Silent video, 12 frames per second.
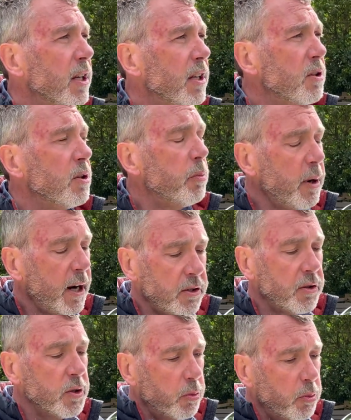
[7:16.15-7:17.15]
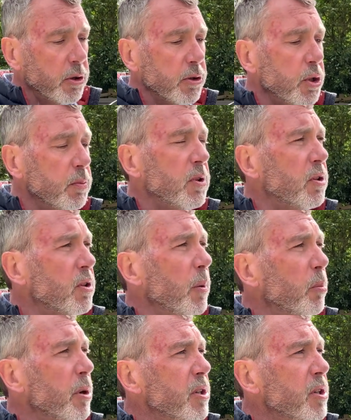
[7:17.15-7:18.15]
So the battery is brought up to
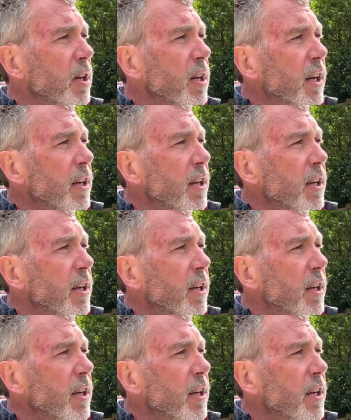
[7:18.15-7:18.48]
temperature